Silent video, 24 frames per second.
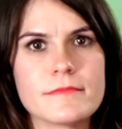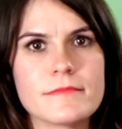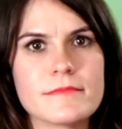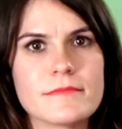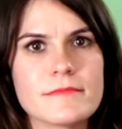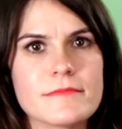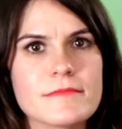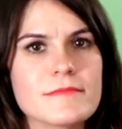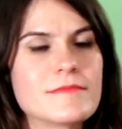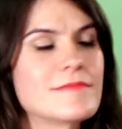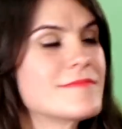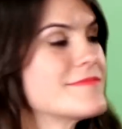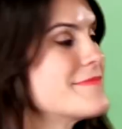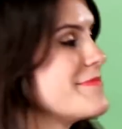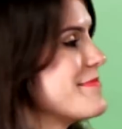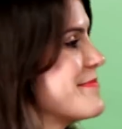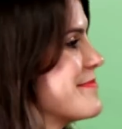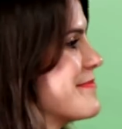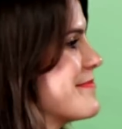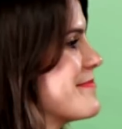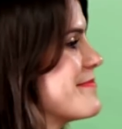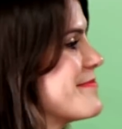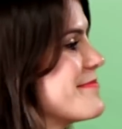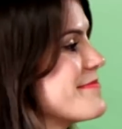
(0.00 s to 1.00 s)

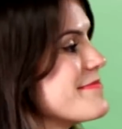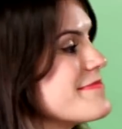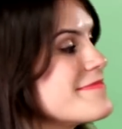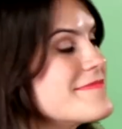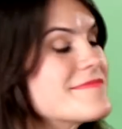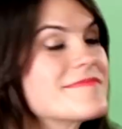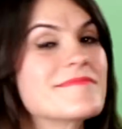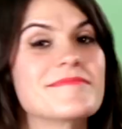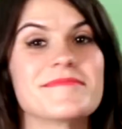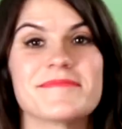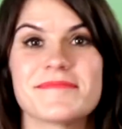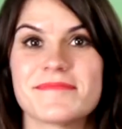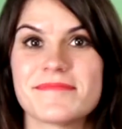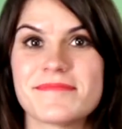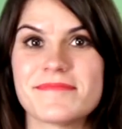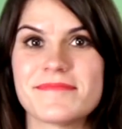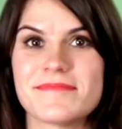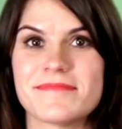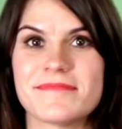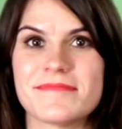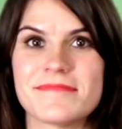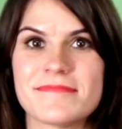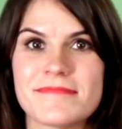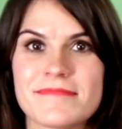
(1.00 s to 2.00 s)

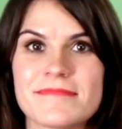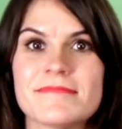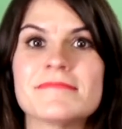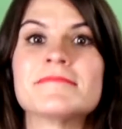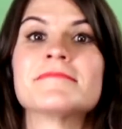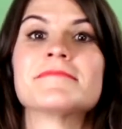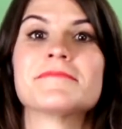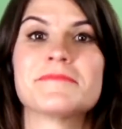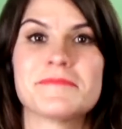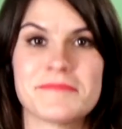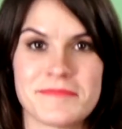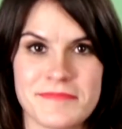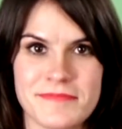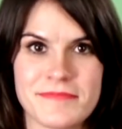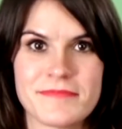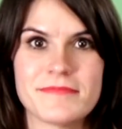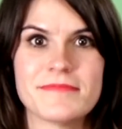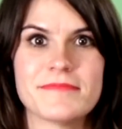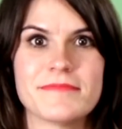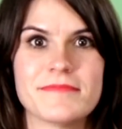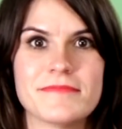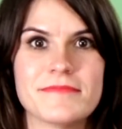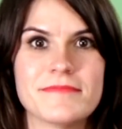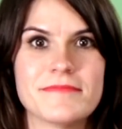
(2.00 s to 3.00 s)

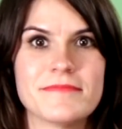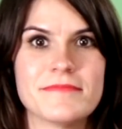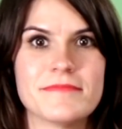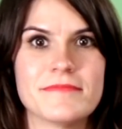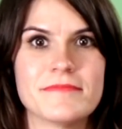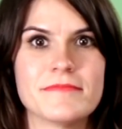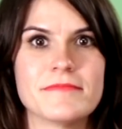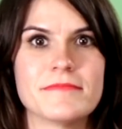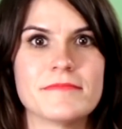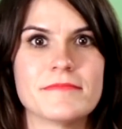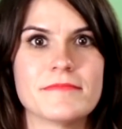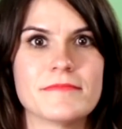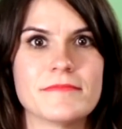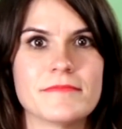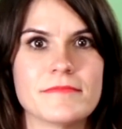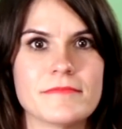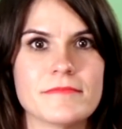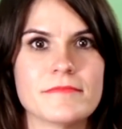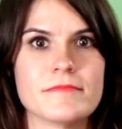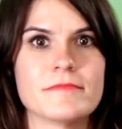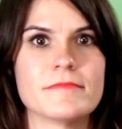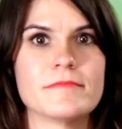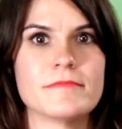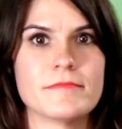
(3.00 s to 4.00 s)

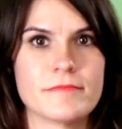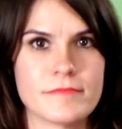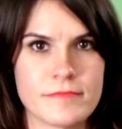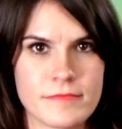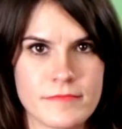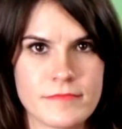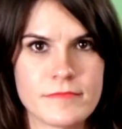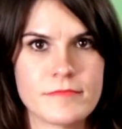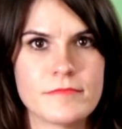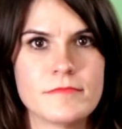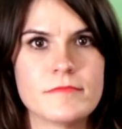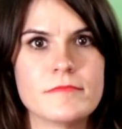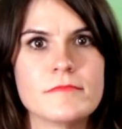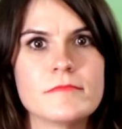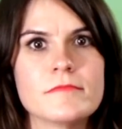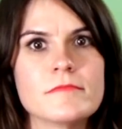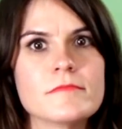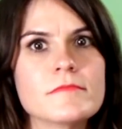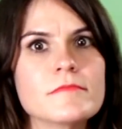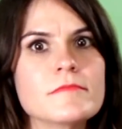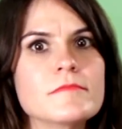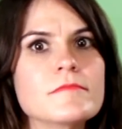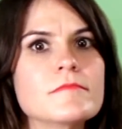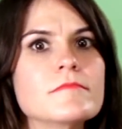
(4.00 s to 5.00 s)

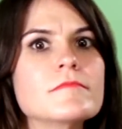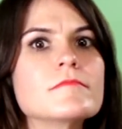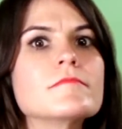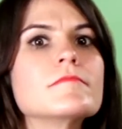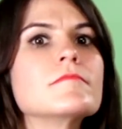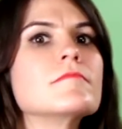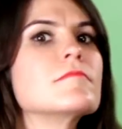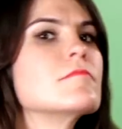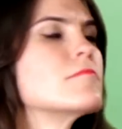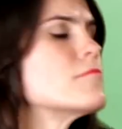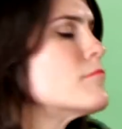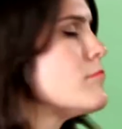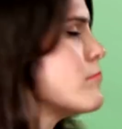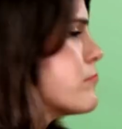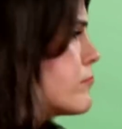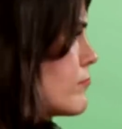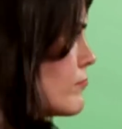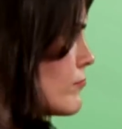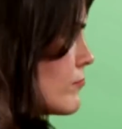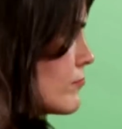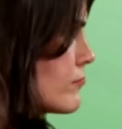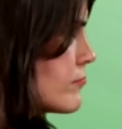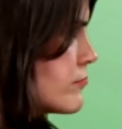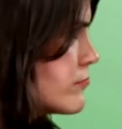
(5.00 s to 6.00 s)

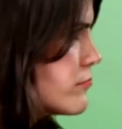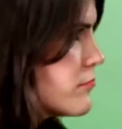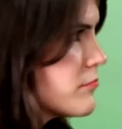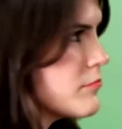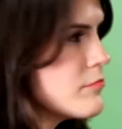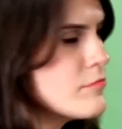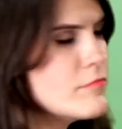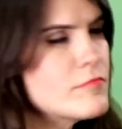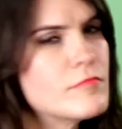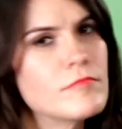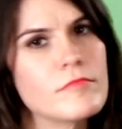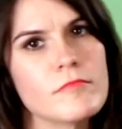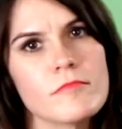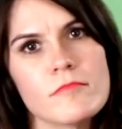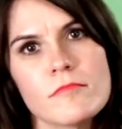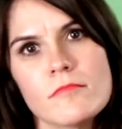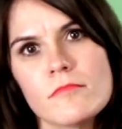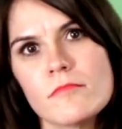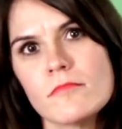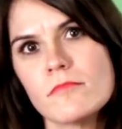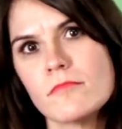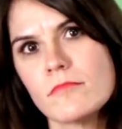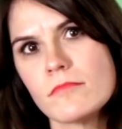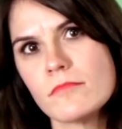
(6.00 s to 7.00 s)

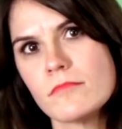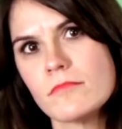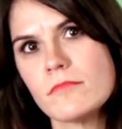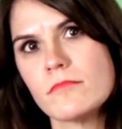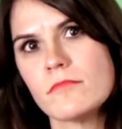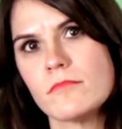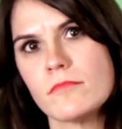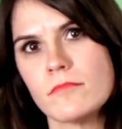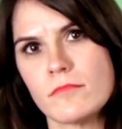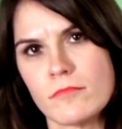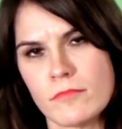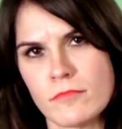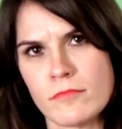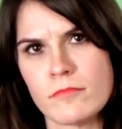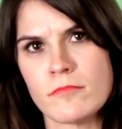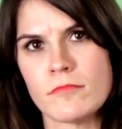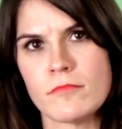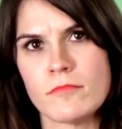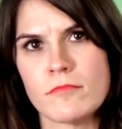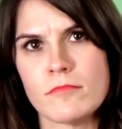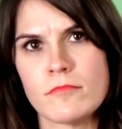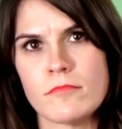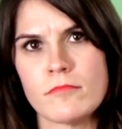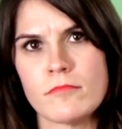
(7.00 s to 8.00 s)
[no speech]